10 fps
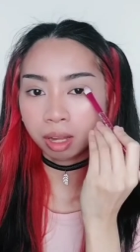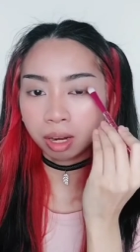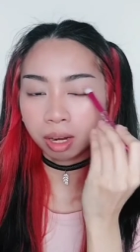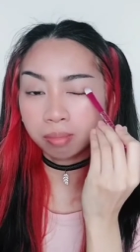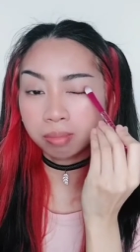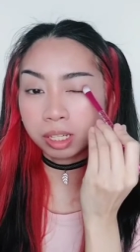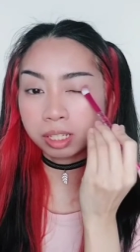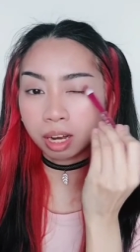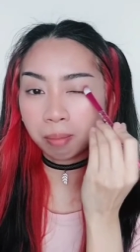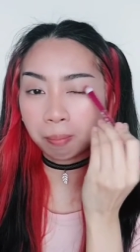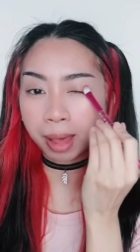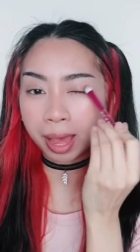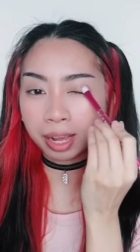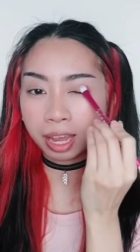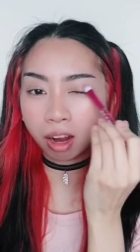Now I'm just gonna
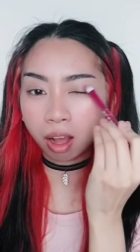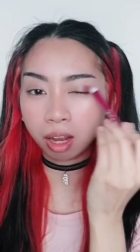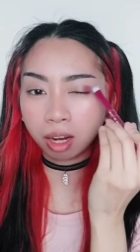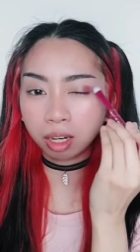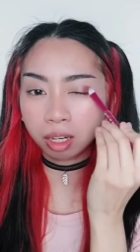pack it on.